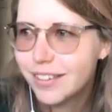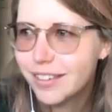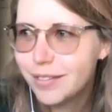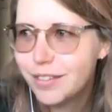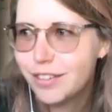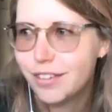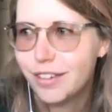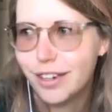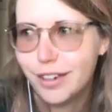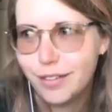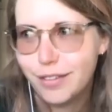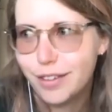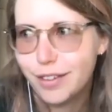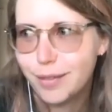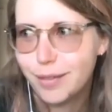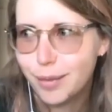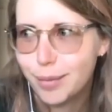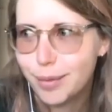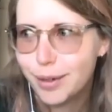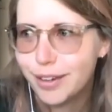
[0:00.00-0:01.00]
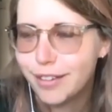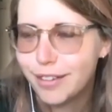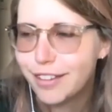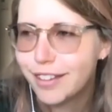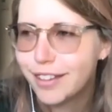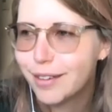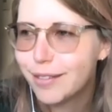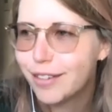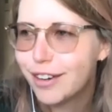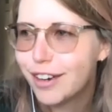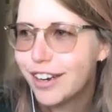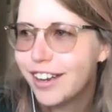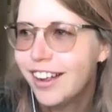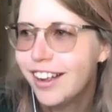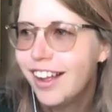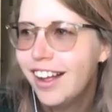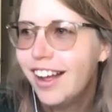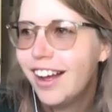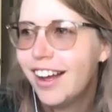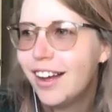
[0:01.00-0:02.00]
I'm sorry if I'm not pronouncing that right.
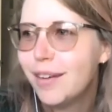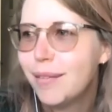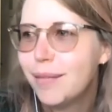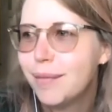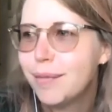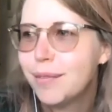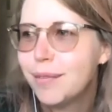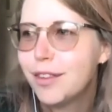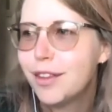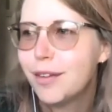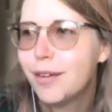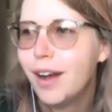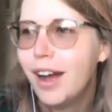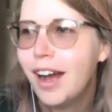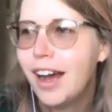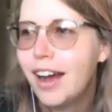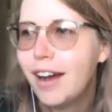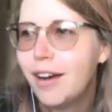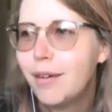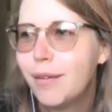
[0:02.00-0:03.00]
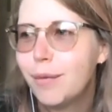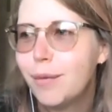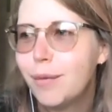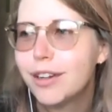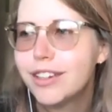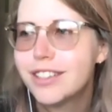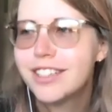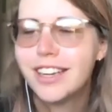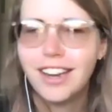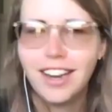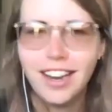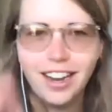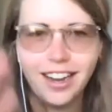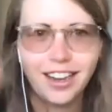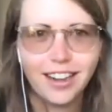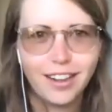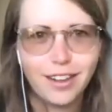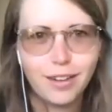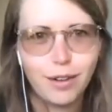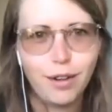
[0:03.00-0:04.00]
So what's it like